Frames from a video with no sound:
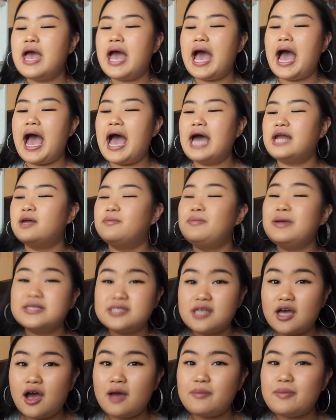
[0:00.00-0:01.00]
And I picked
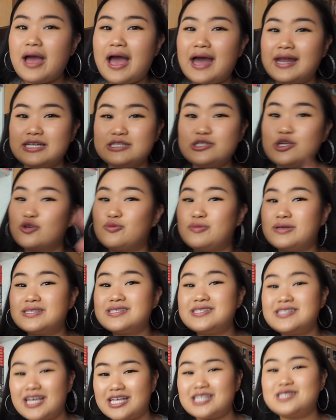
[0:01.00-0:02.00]
it up and it took me
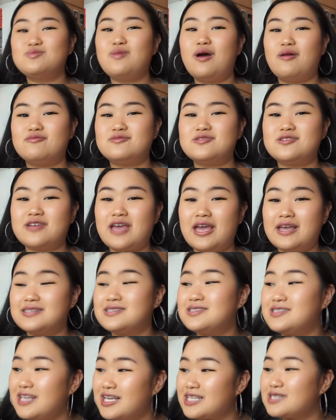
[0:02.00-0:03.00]
6 months,
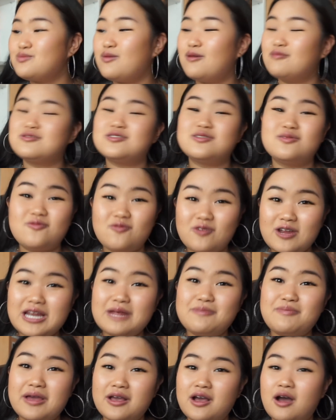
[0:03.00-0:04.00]
6 months to really
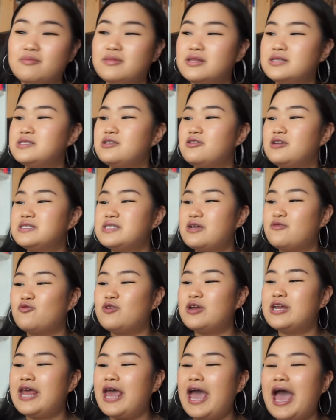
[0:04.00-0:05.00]
pick up the series and
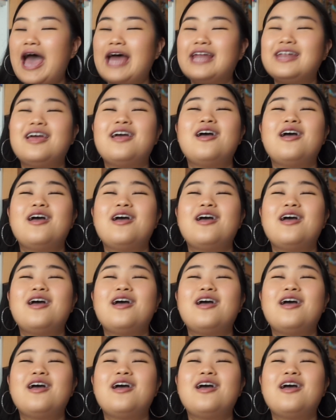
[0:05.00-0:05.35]
read it, and